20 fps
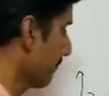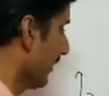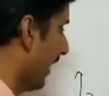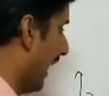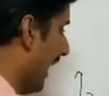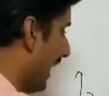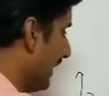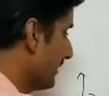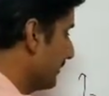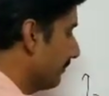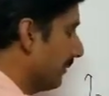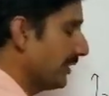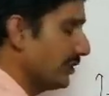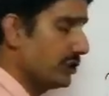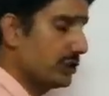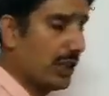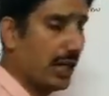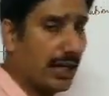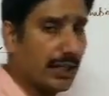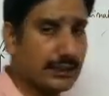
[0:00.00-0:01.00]
As much
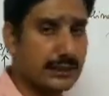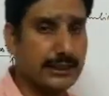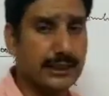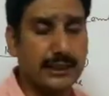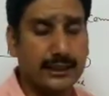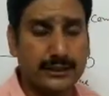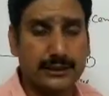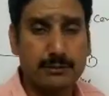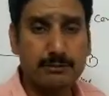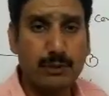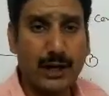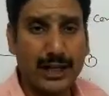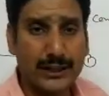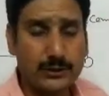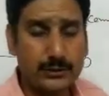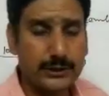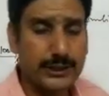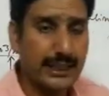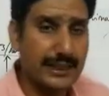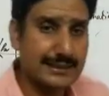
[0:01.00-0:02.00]
charge the
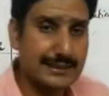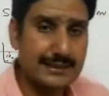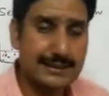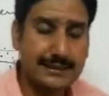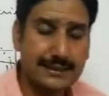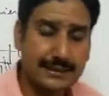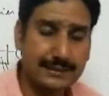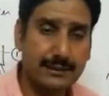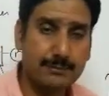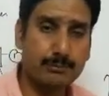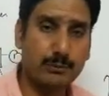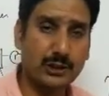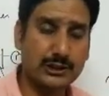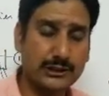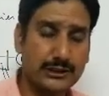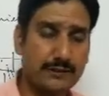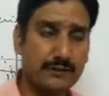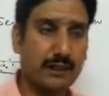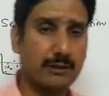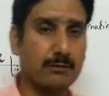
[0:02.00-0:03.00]
battery has, the
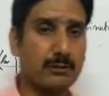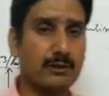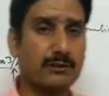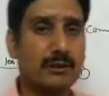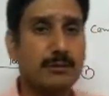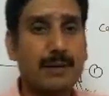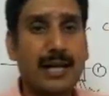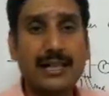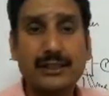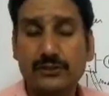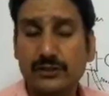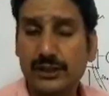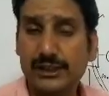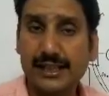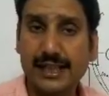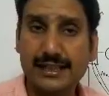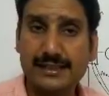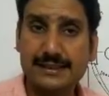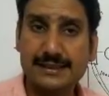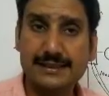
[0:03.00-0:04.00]
positive terminal of the battery
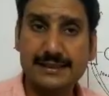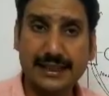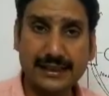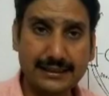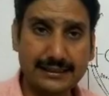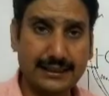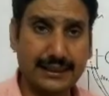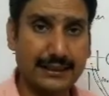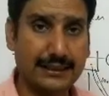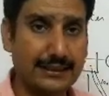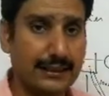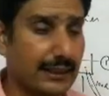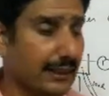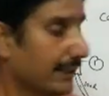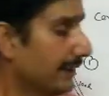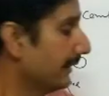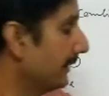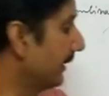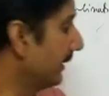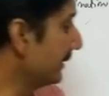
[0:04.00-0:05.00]
has sent in,
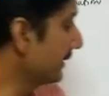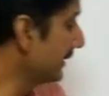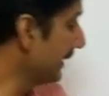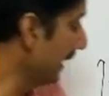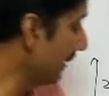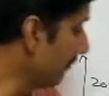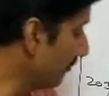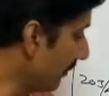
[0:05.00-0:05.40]
the same